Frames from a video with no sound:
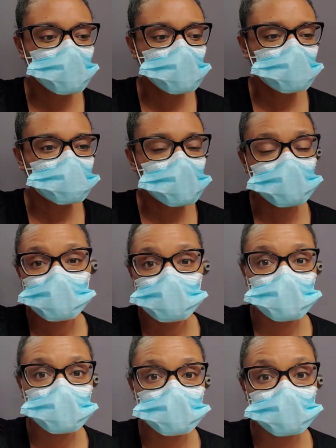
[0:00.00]
so I can be ready
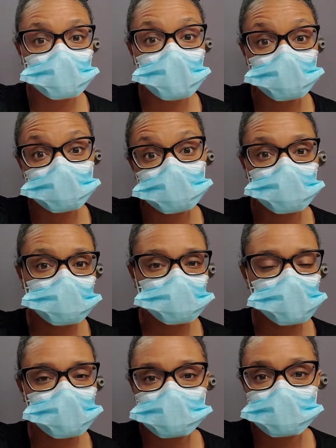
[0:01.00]
when the doctor
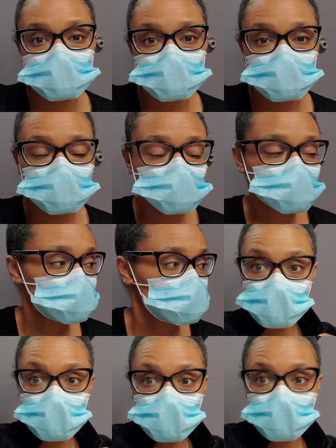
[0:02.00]
comes in.
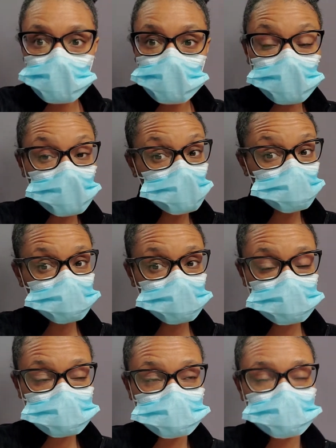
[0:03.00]
Okay, I'm
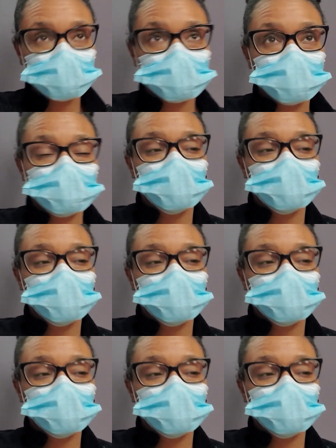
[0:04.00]
dressed again.